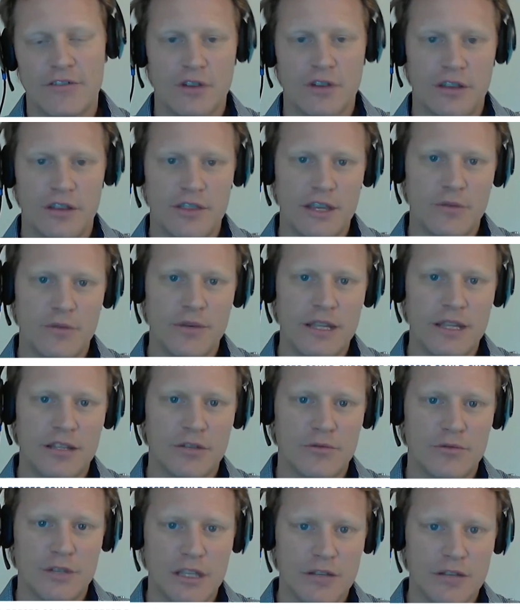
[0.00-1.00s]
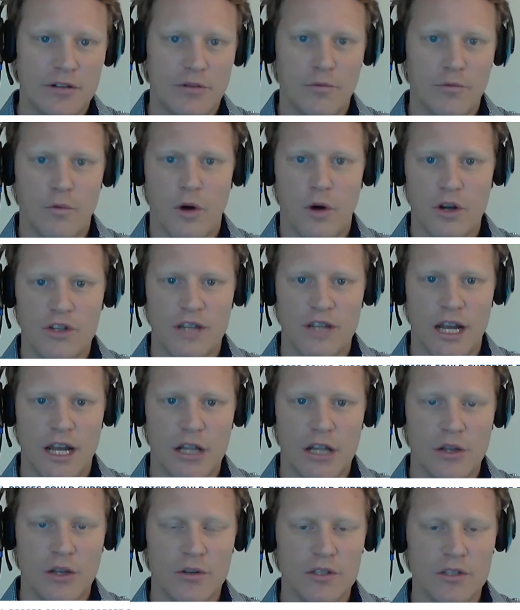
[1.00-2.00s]
So I think we need to really watch that
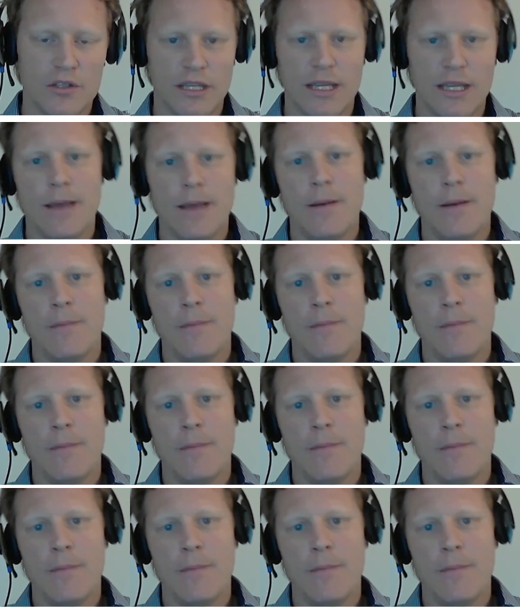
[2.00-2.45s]
closely.